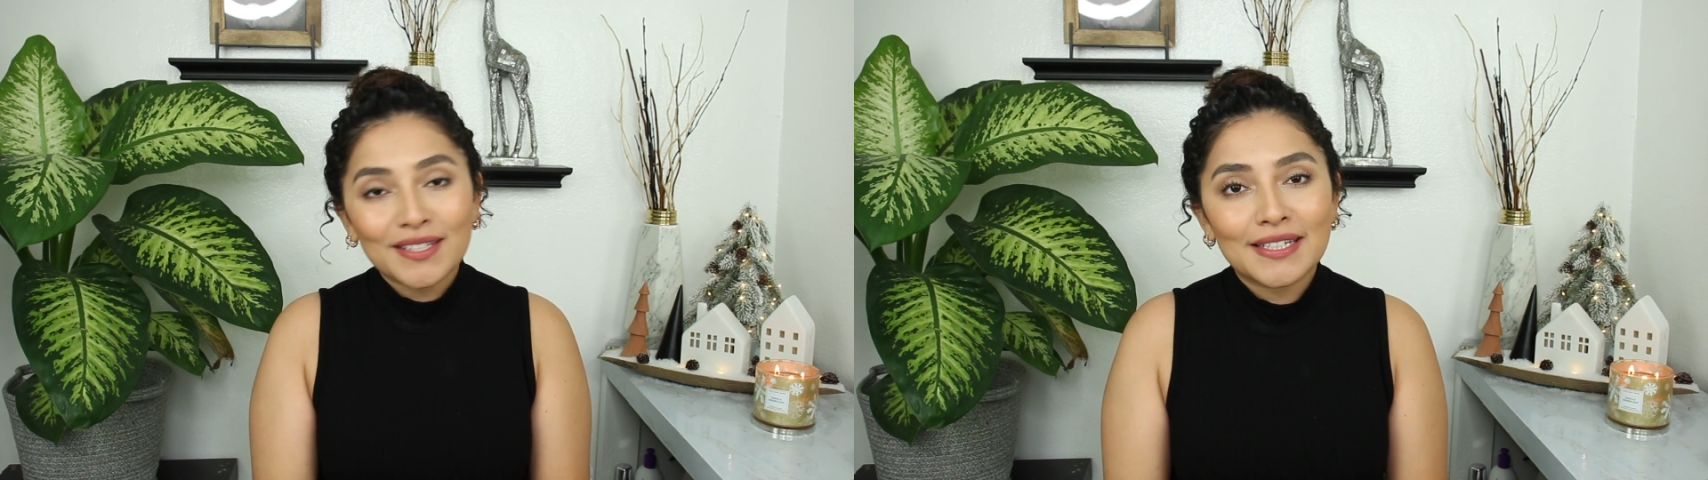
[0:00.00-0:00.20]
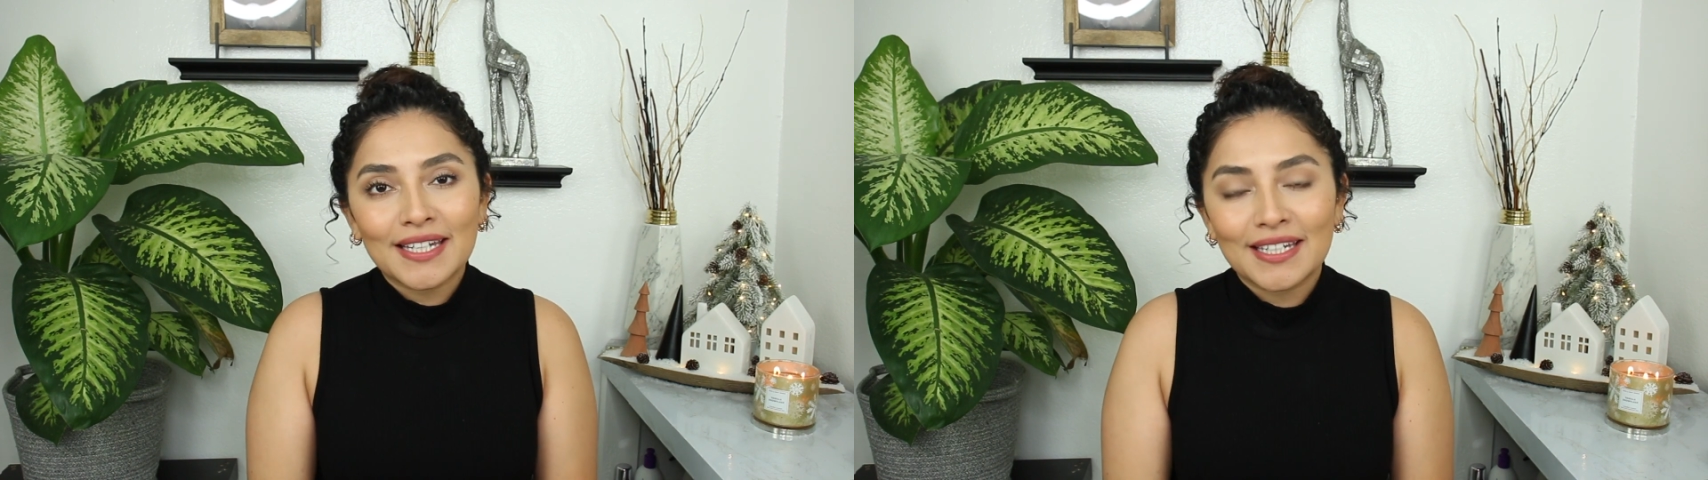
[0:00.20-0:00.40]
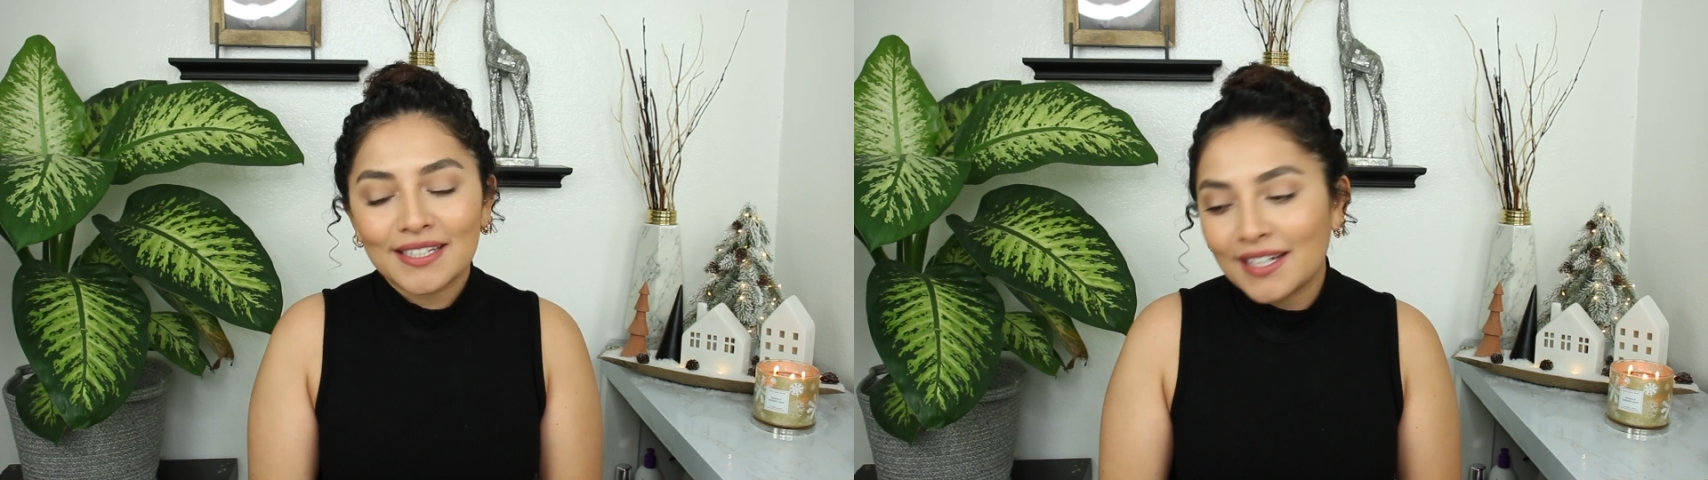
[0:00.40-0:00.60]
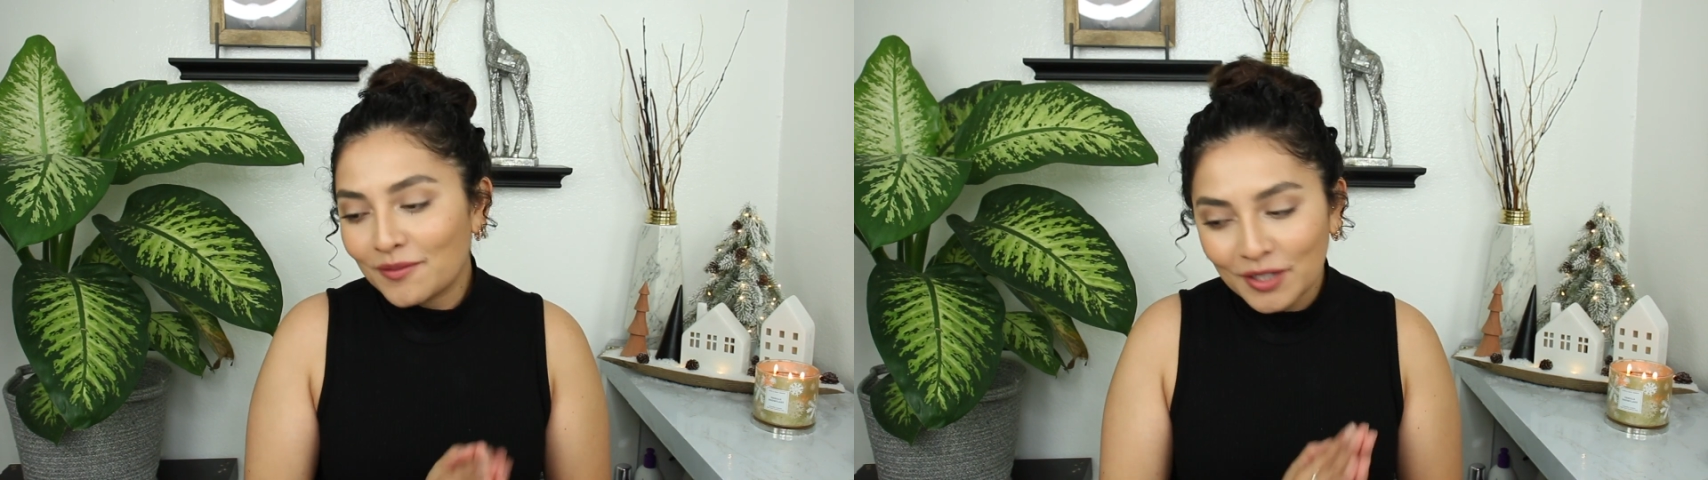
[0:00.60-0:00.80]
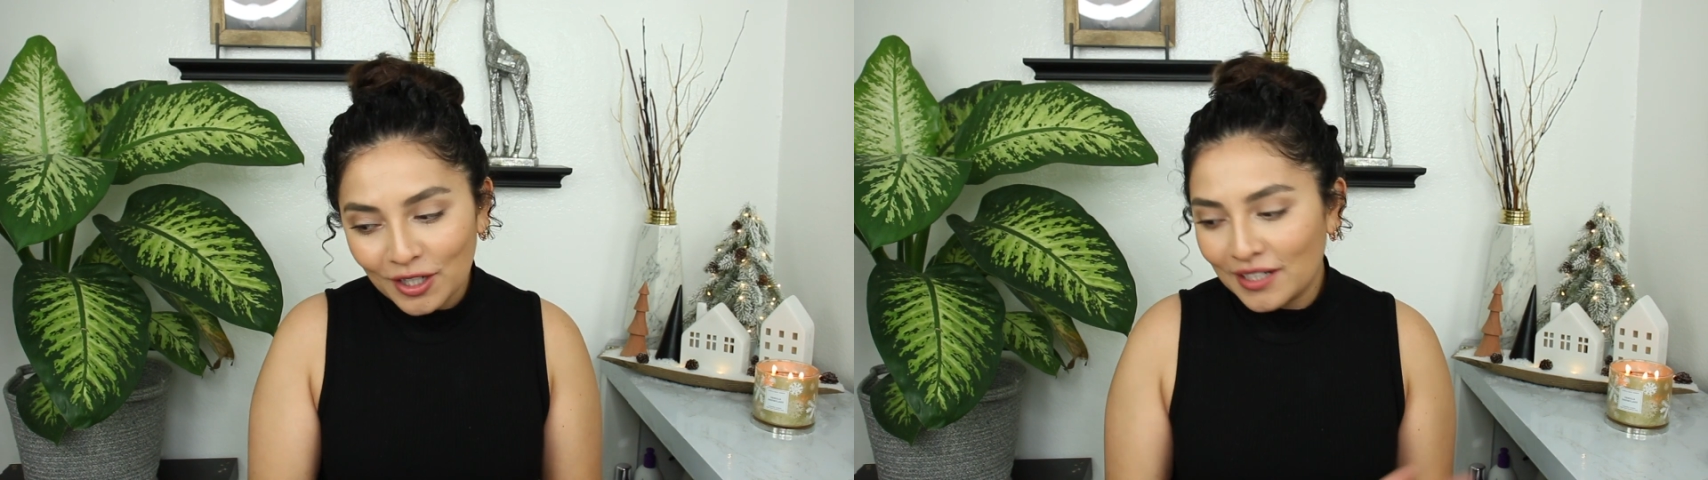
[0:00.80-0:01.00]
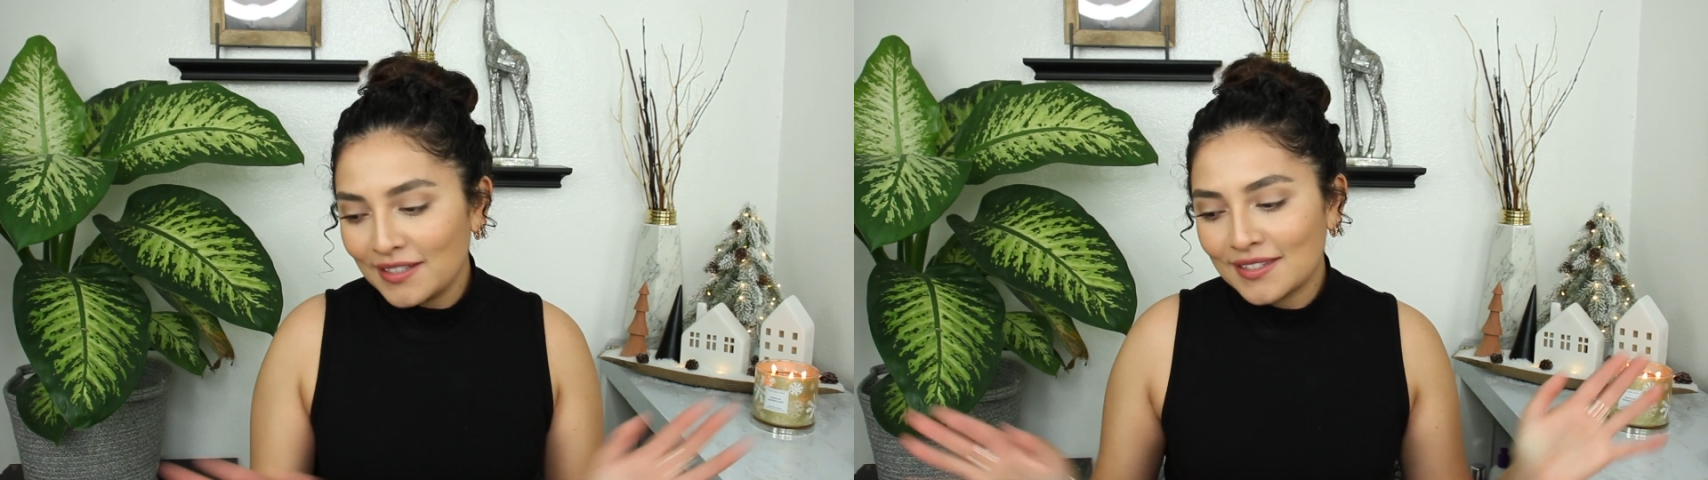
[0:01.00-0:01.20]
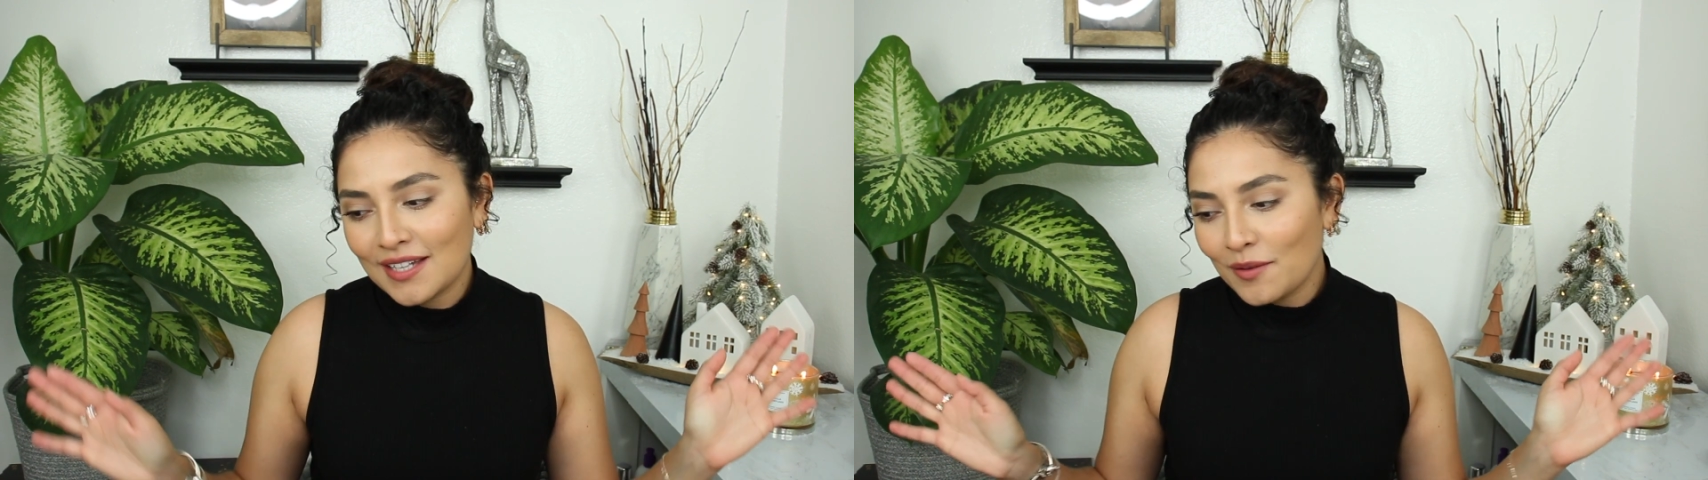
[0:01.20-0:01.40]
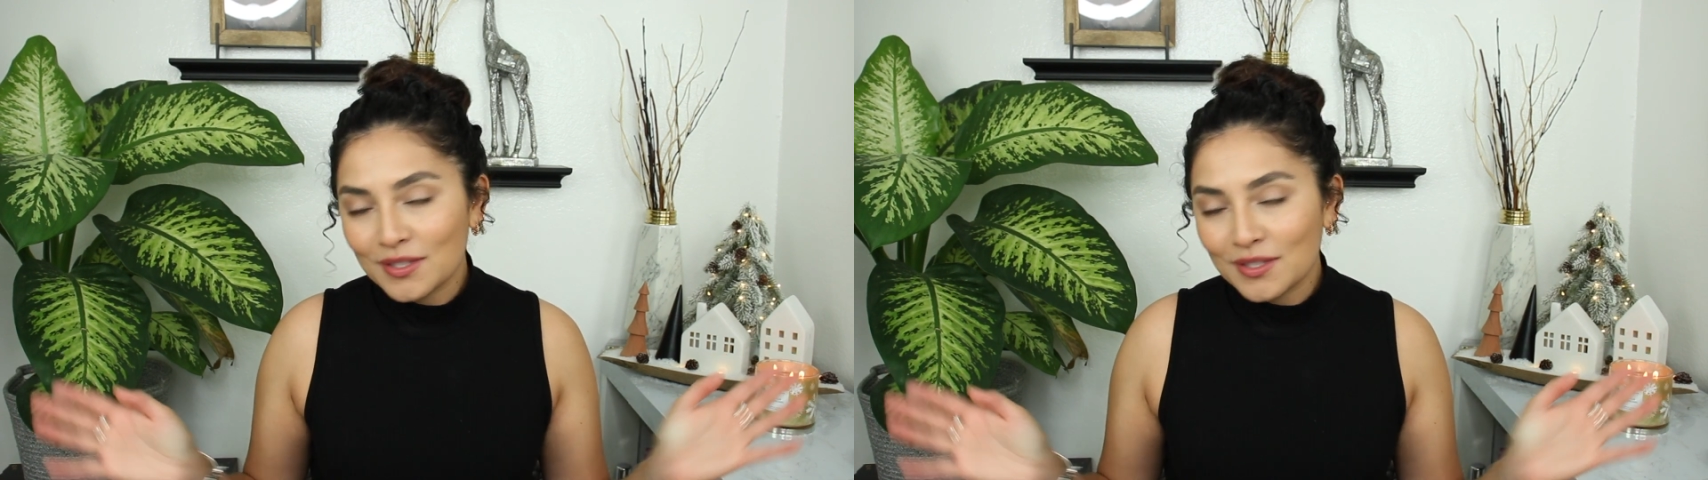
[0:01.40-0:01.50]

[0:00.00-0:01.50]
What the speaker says: gonna get it regardless.